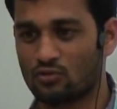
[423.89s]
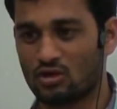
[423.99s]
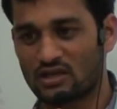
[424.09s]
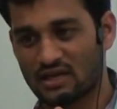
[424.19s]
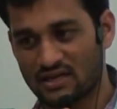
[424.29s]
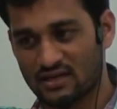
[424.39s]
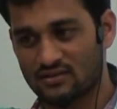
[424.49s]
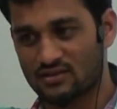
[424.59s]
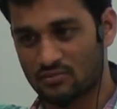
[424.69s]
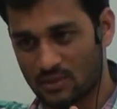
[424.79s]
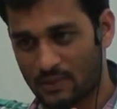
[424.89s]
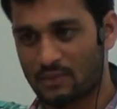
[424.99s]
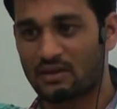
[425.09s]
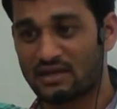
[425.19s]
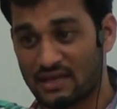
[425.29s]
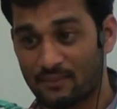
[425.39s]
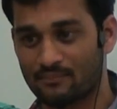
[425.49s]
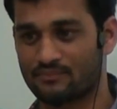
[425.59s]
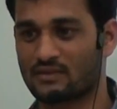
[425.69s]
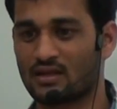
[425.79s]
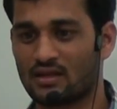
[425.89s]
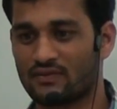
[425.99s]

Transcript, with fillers: working under some department name,